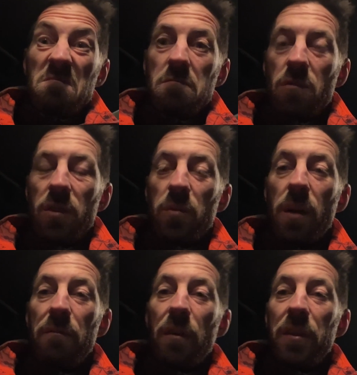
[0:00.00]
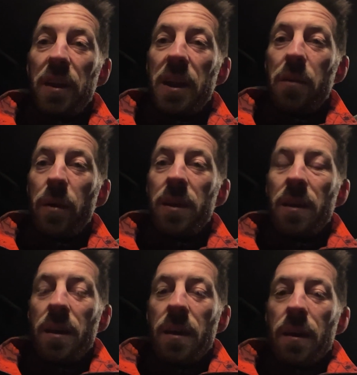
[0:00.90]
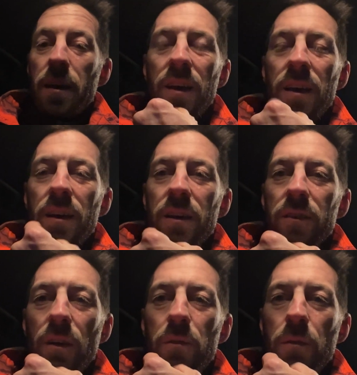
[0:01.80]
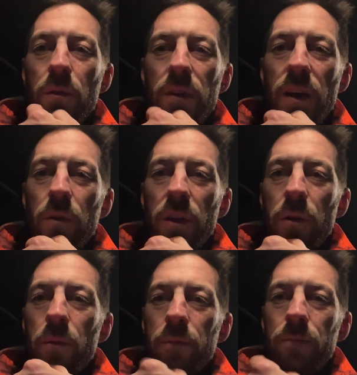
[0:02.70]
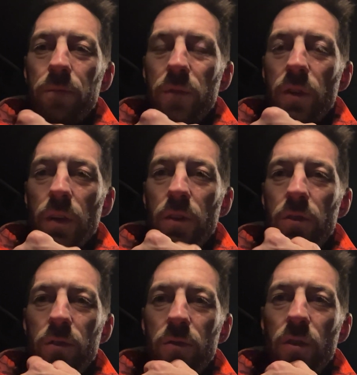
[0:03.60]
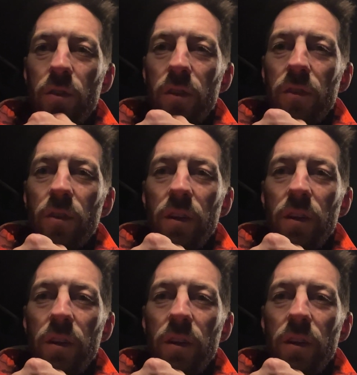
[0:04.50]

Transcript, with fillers: Well, that's what I'm finding anyway. Uh, so yeah, all in all, it's a, it's good, good